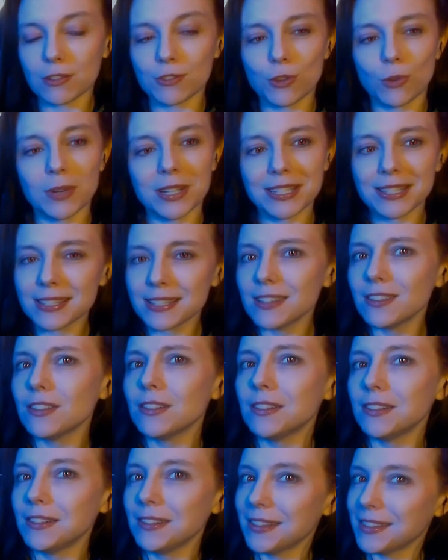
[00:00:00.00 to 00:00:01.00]
So it's
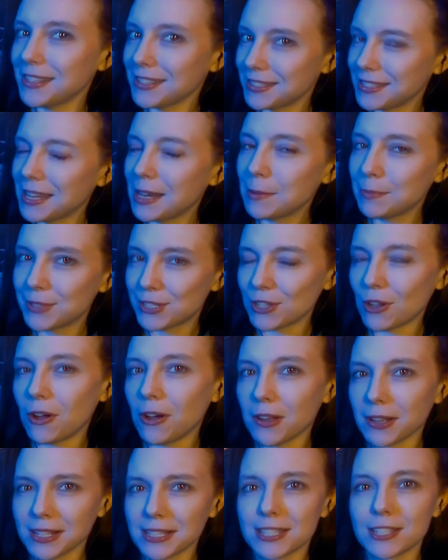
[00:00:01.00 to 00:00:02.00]
still the same
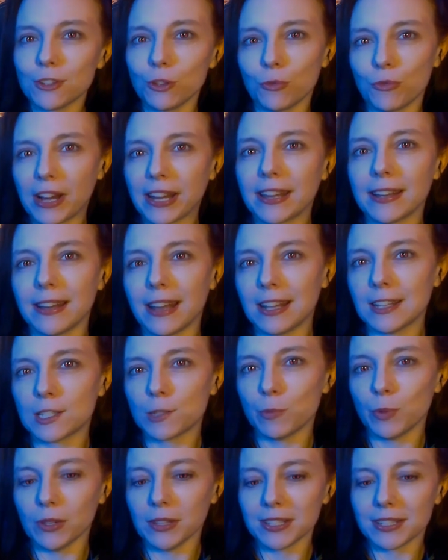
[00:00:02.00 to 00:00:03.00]
song. It's still
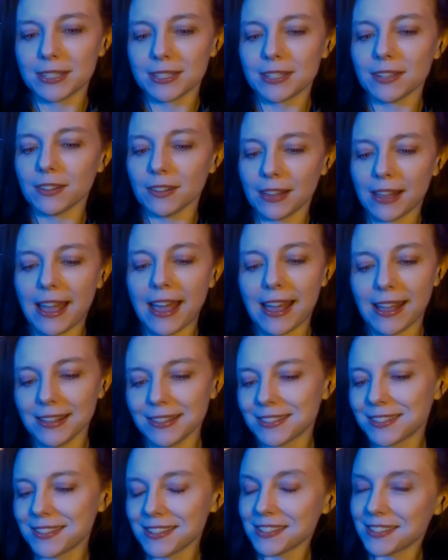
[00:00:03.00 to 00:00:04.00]
recognizable. It still
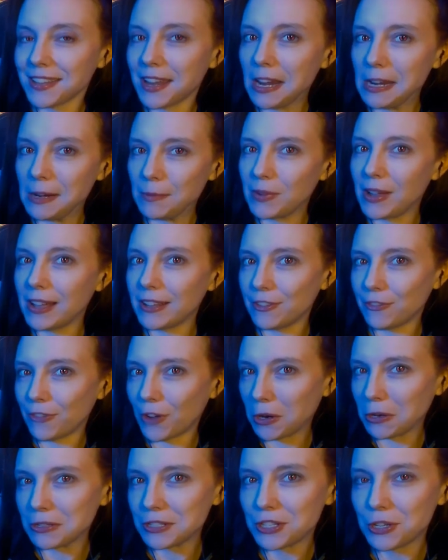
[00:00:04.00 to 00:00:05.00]
has the same kind of
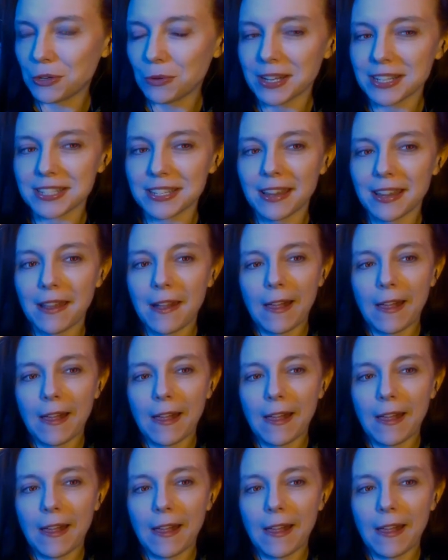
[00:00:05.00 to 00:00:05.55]
heart to it.